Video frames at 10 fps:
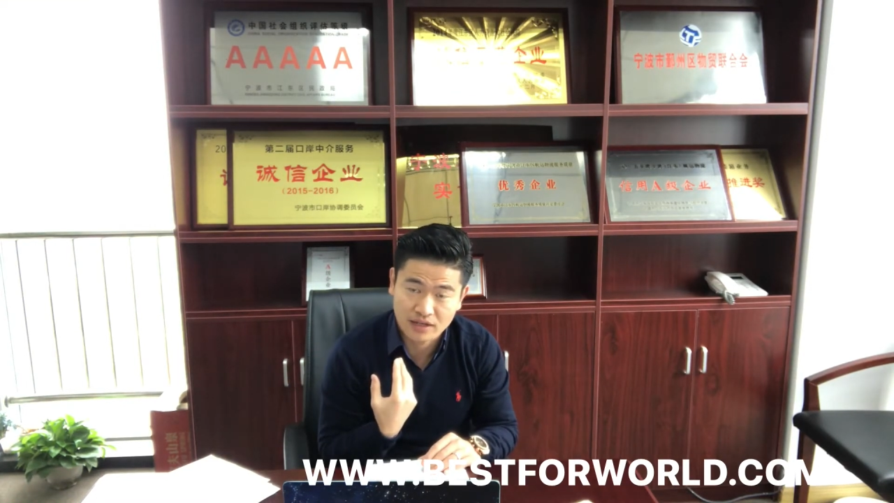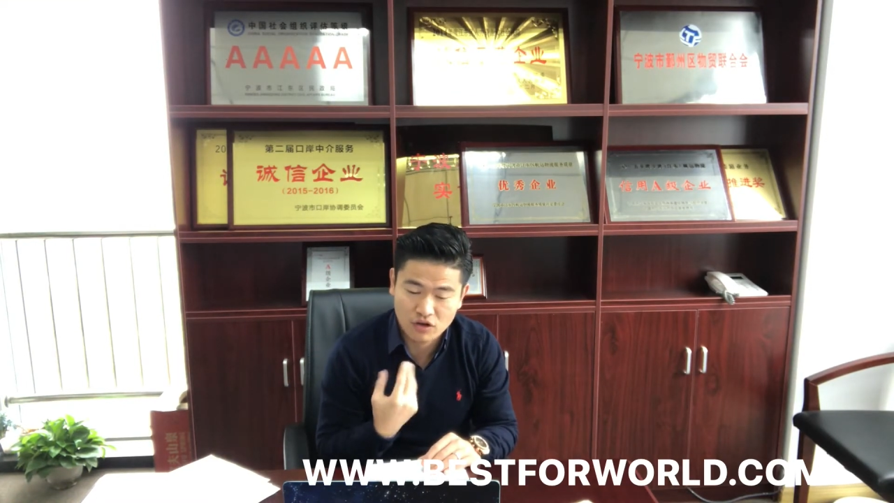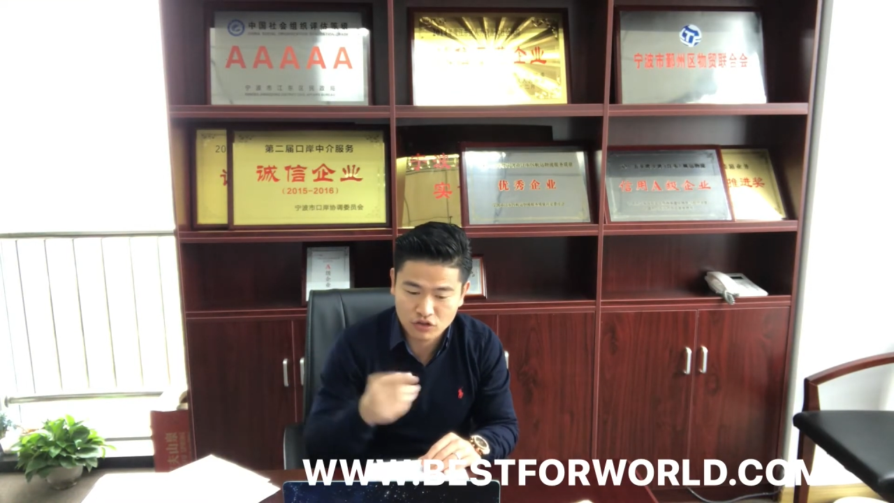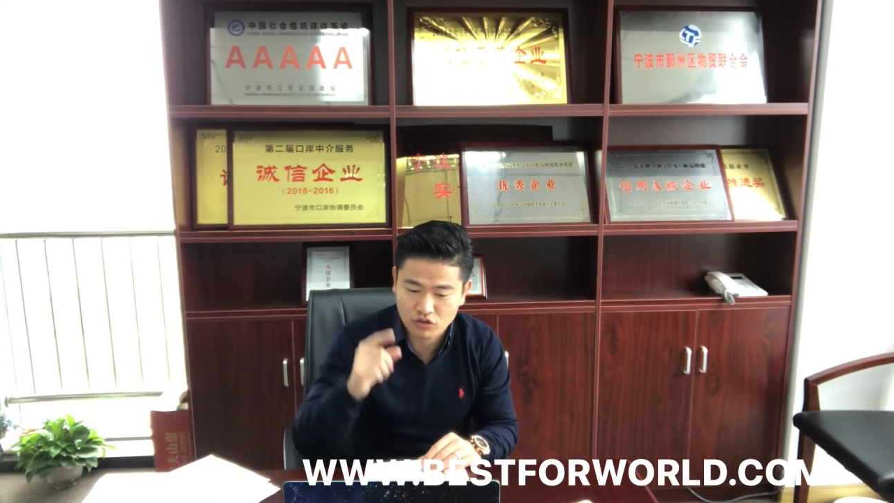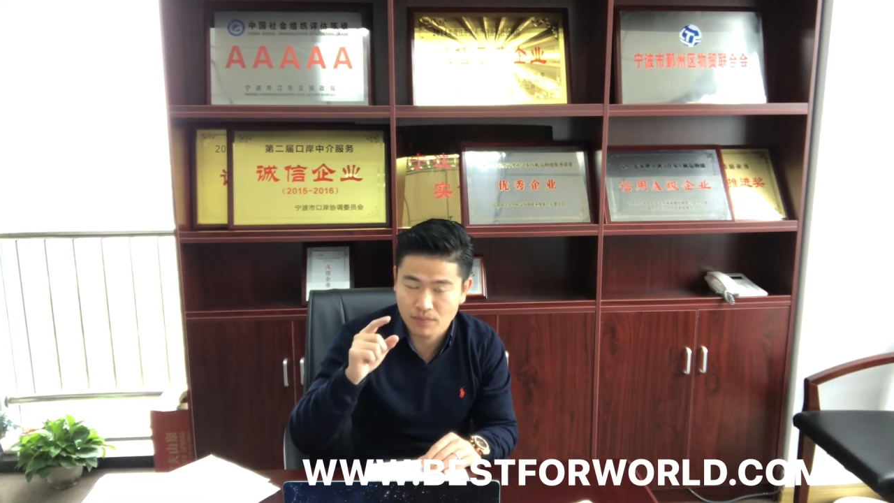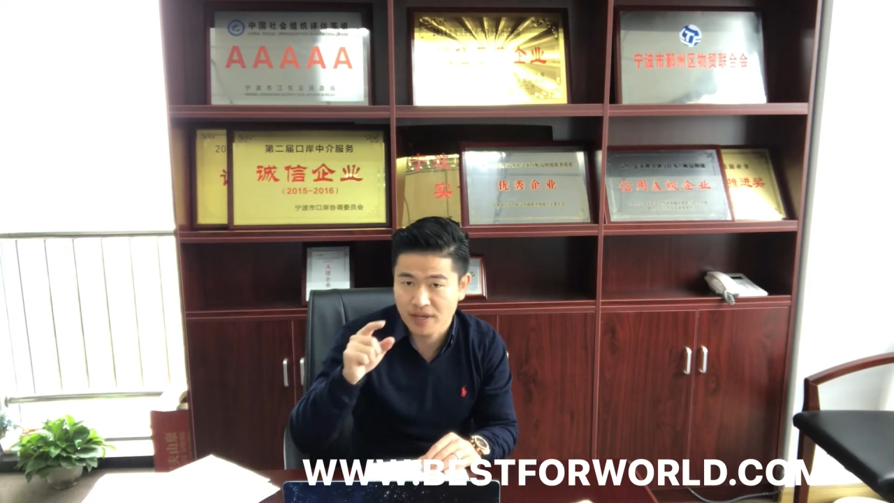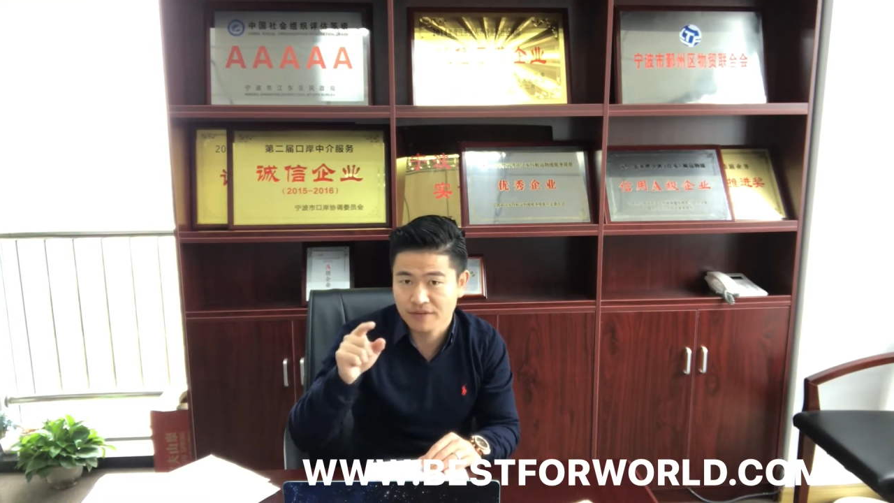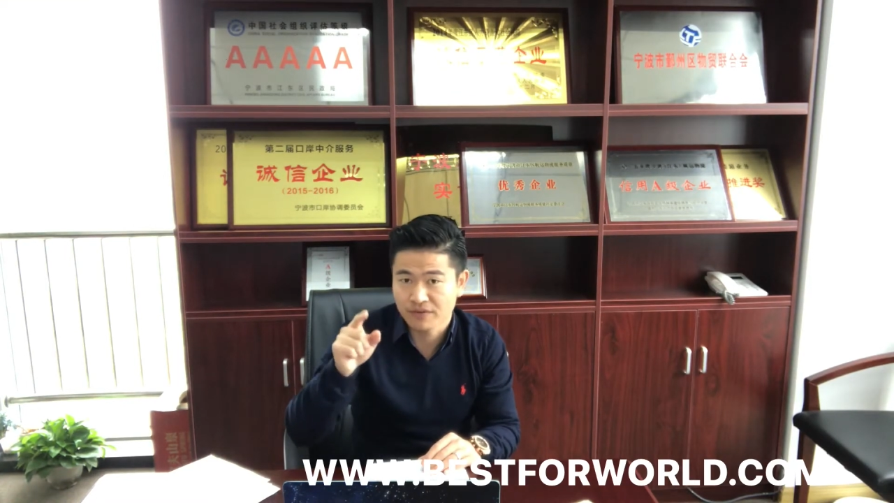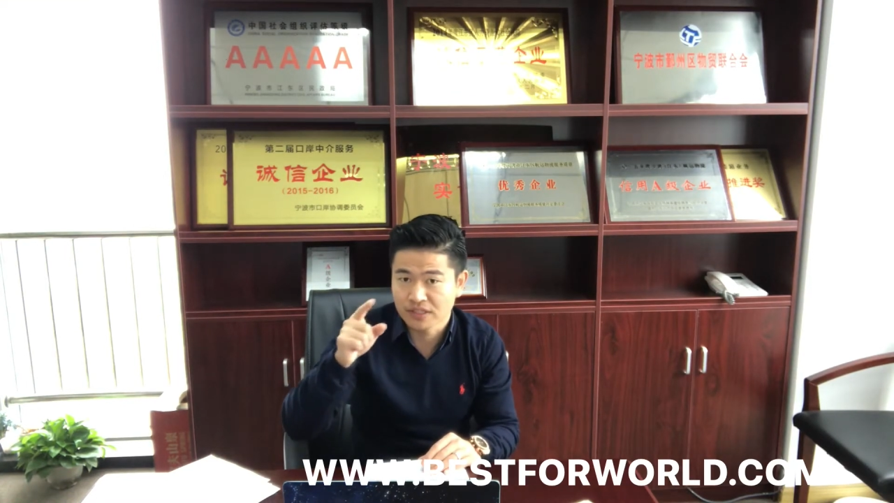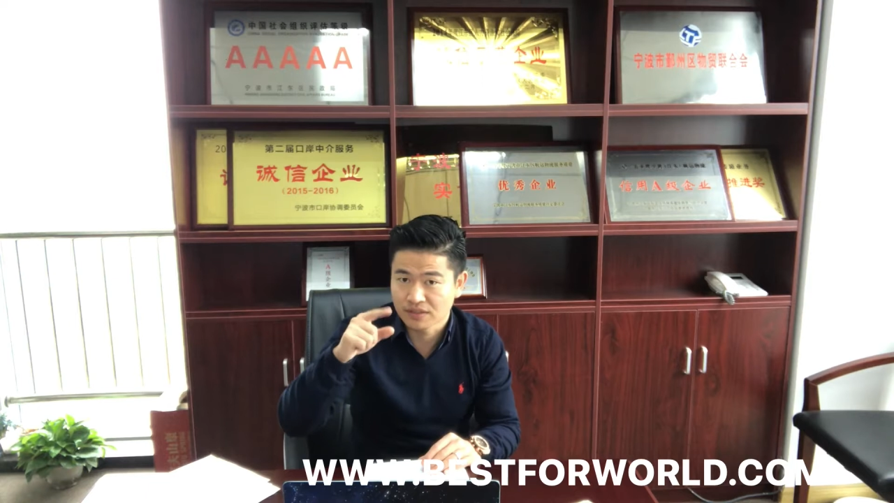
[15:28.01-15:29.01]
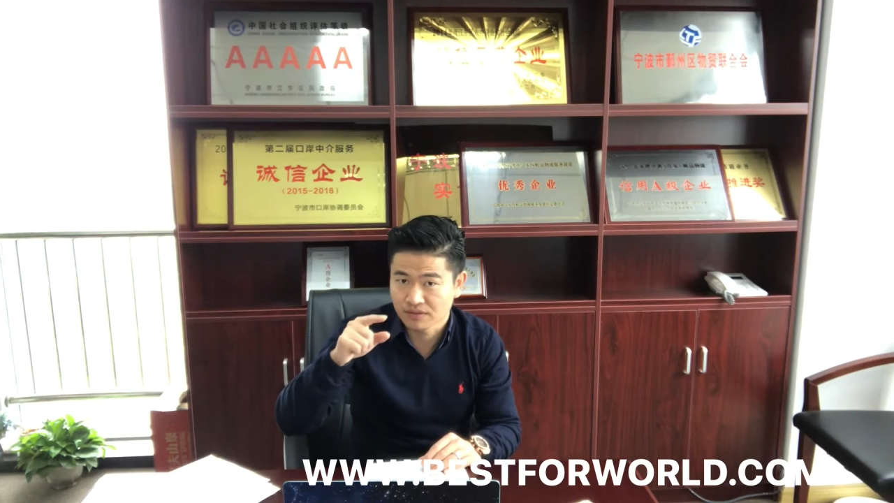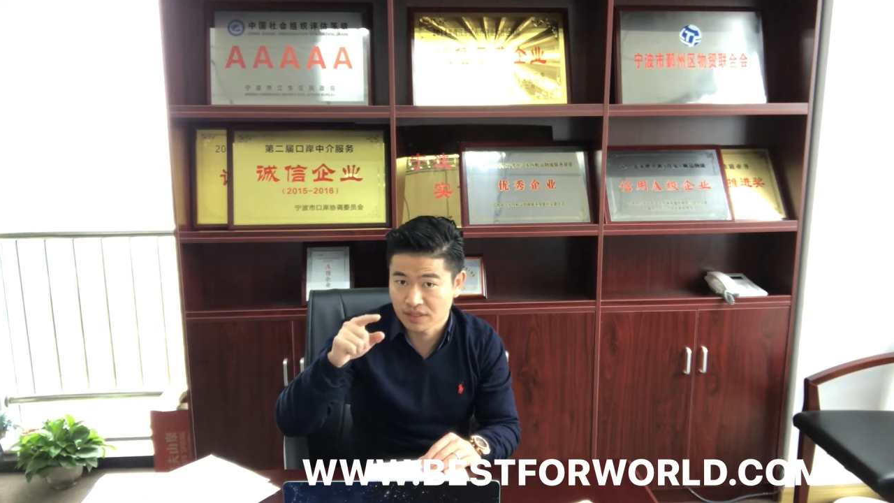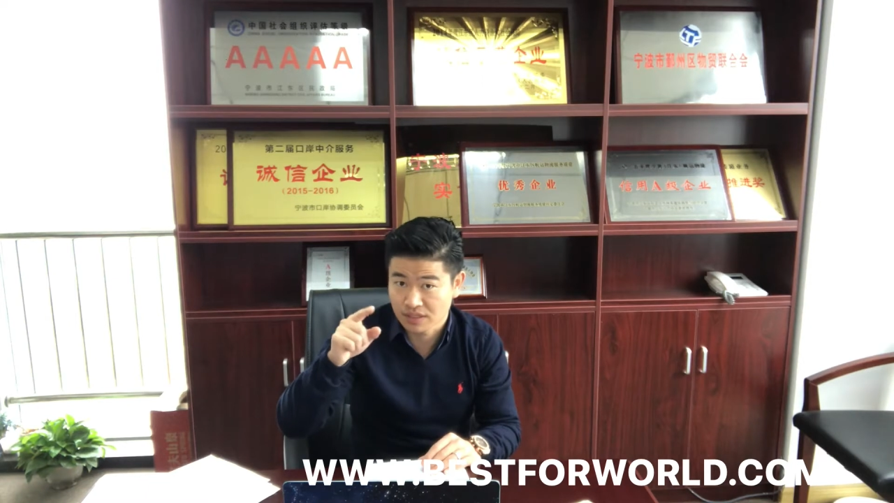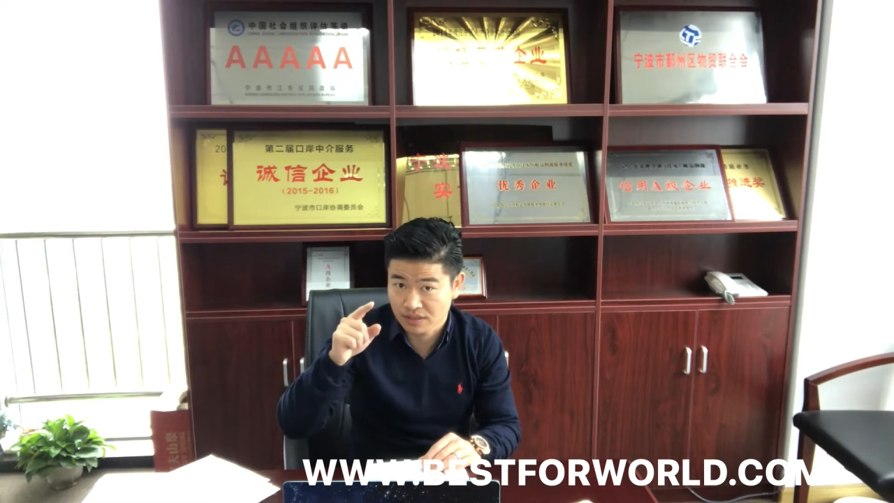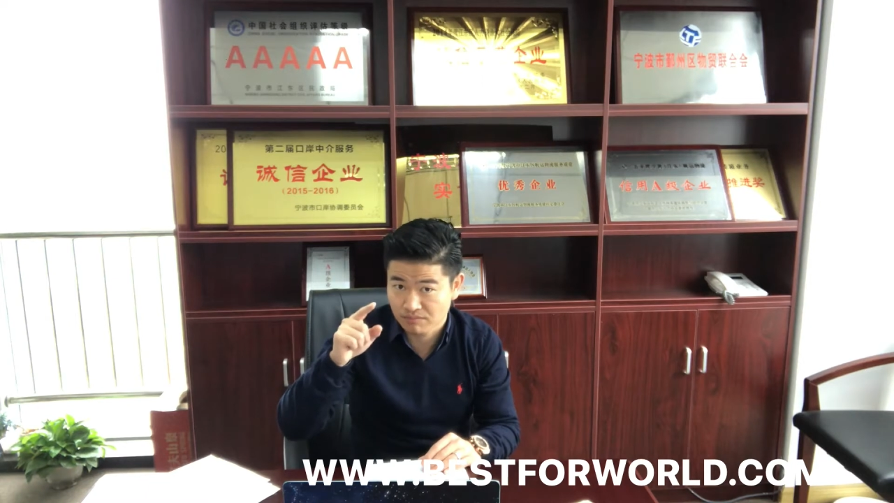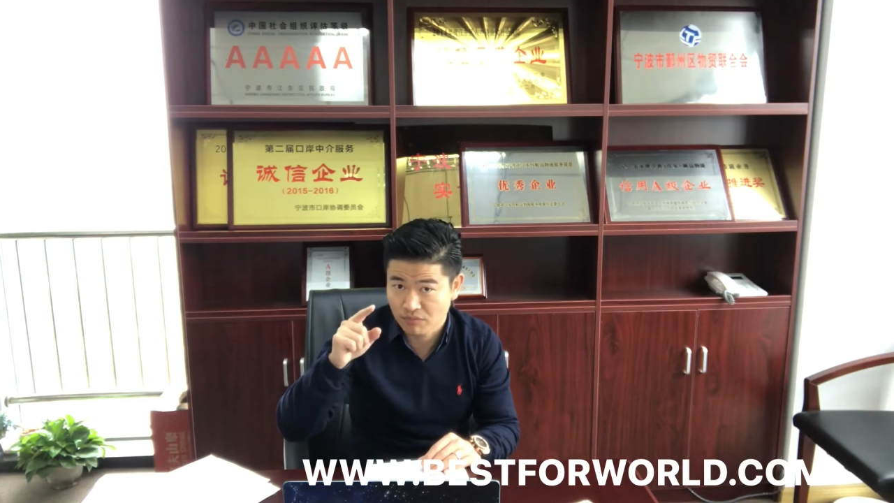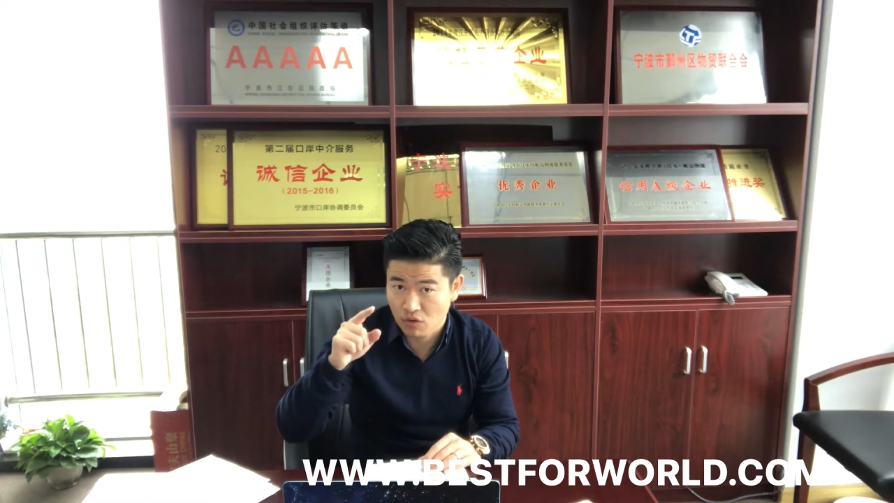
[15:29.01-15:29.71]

Also the bank fee is